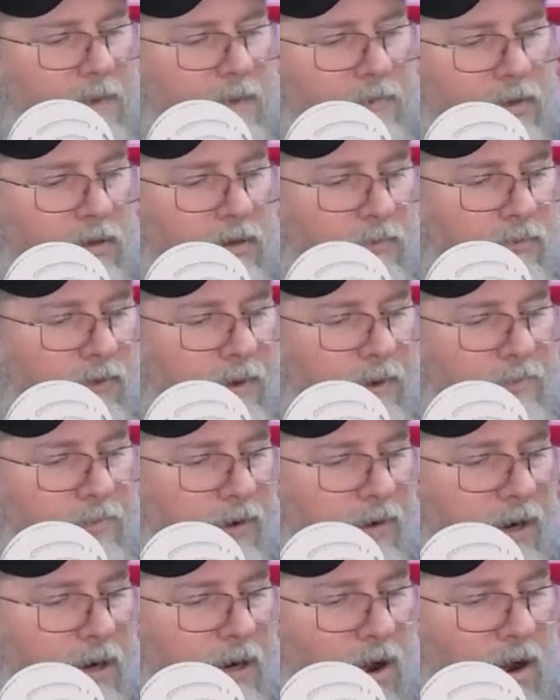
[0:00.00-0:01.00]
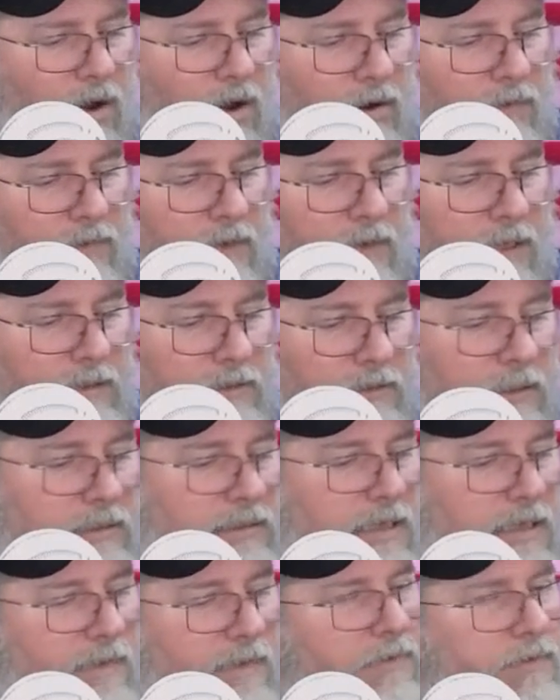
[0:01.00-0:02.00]
gonna reprint all of these
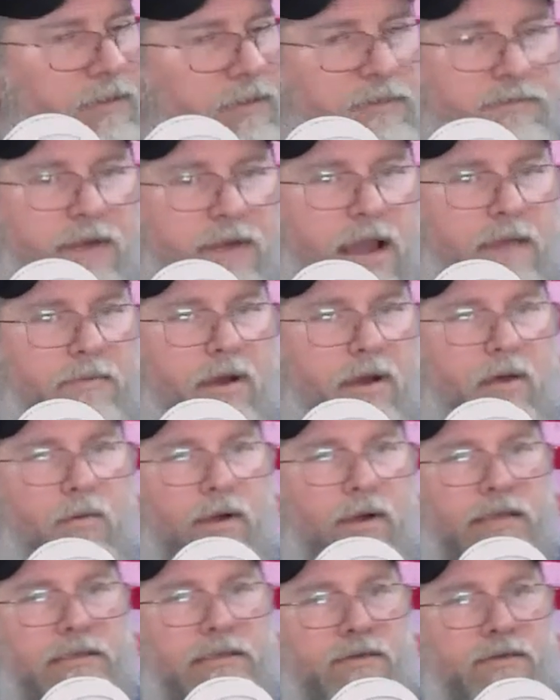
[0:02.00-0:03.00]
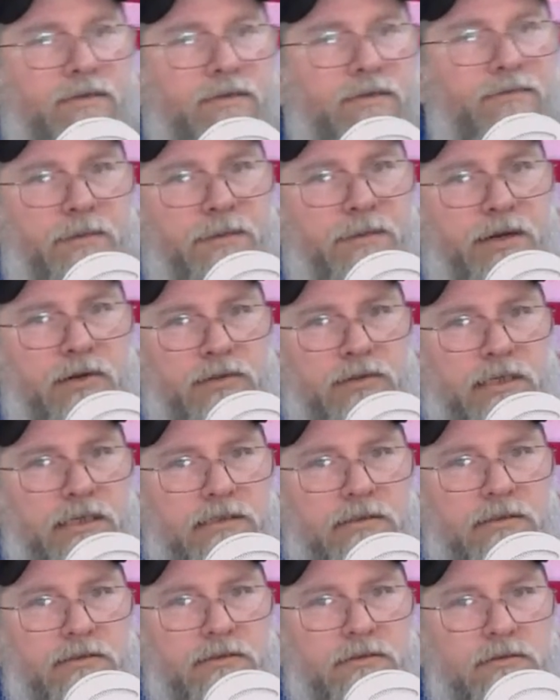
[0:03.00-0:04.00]
except for this. I'm not wasting filament on this.
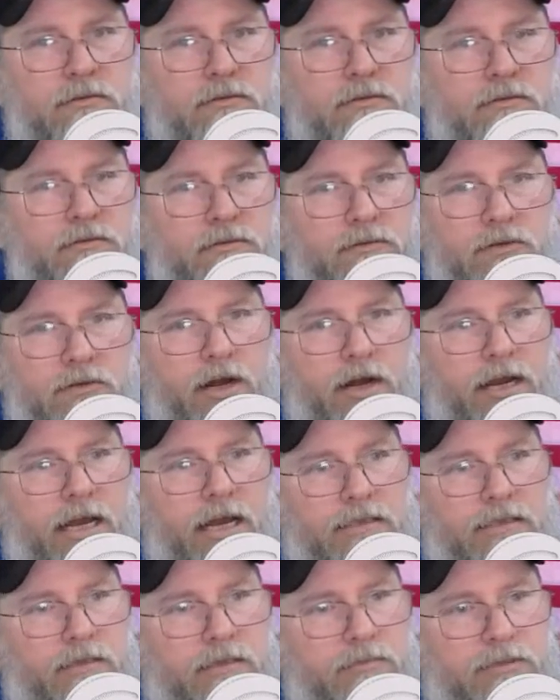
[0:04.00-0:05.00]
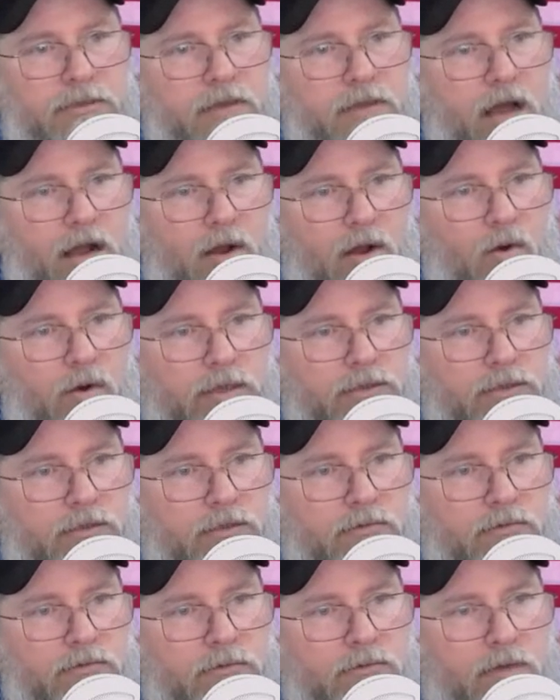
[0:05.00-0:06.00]
Sorry guys, I'm just not going to.
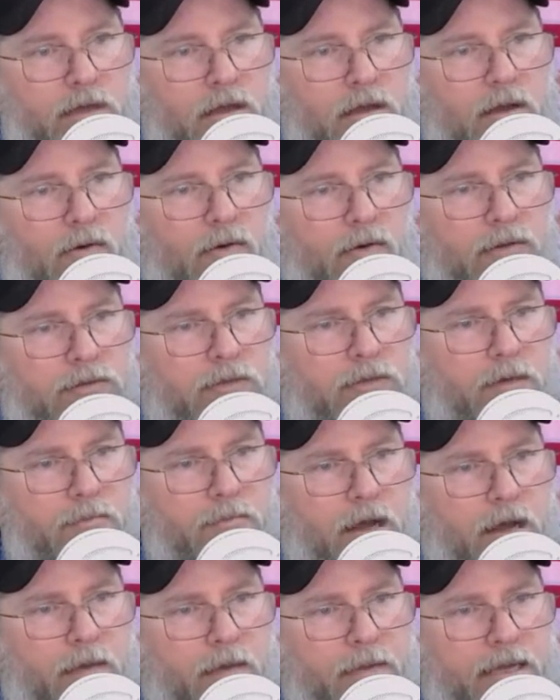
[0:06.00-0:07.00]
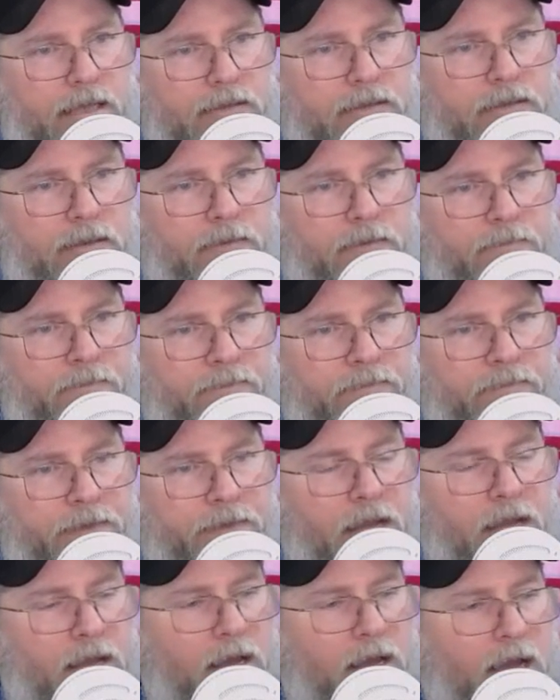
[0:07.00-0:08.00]
What's up, Bob S?
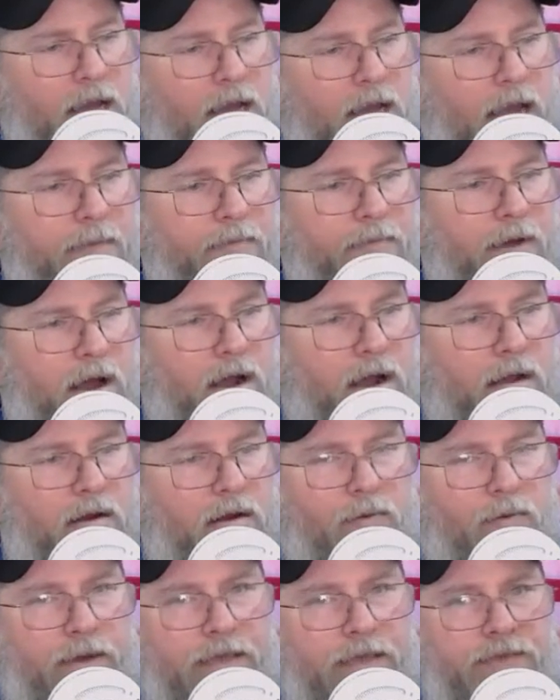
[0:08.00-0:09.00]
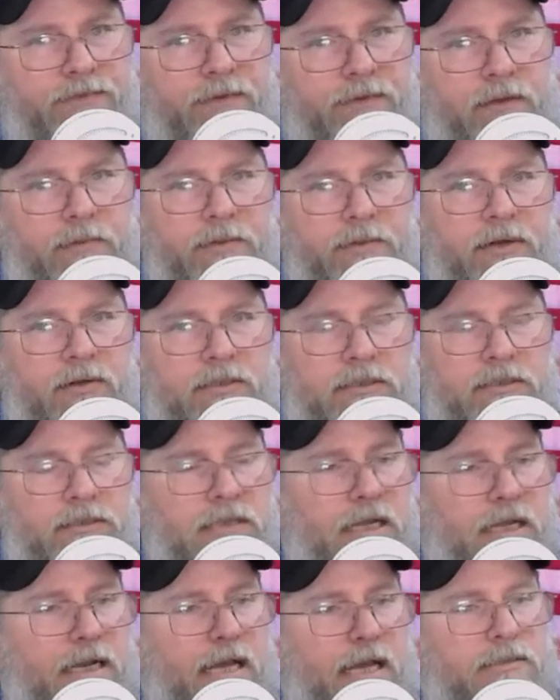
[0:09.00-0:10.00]
I am not gonna waste filament on this
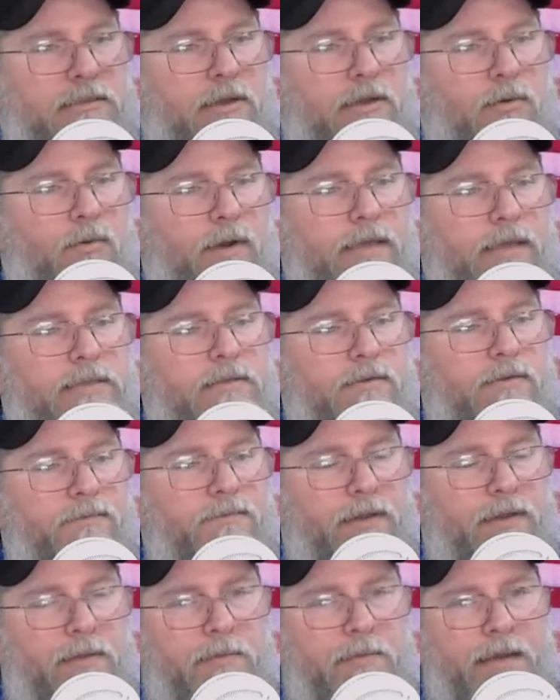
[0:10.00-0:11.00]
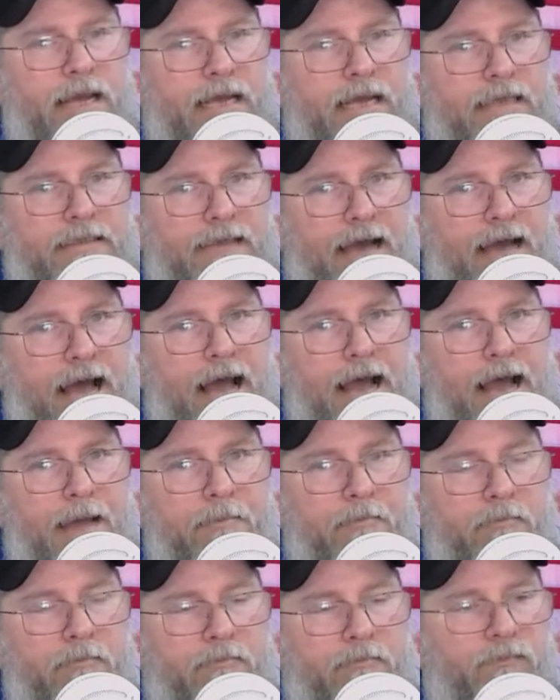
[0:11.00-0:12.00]
thing. That's a waste of filament and
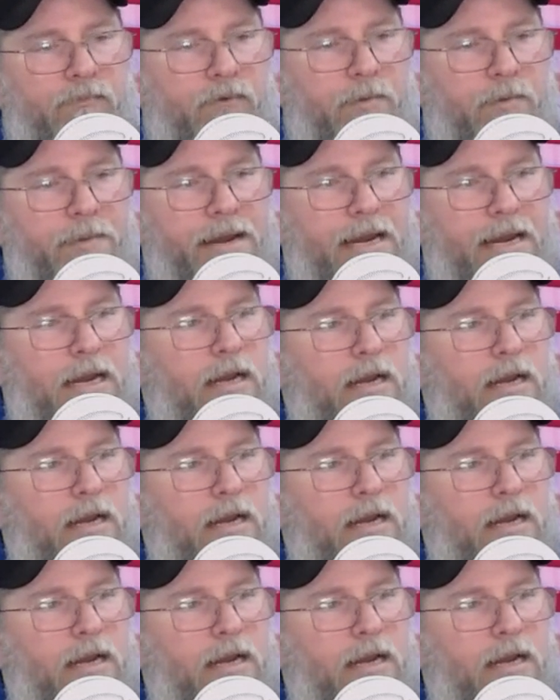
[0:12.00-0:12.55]
time for me.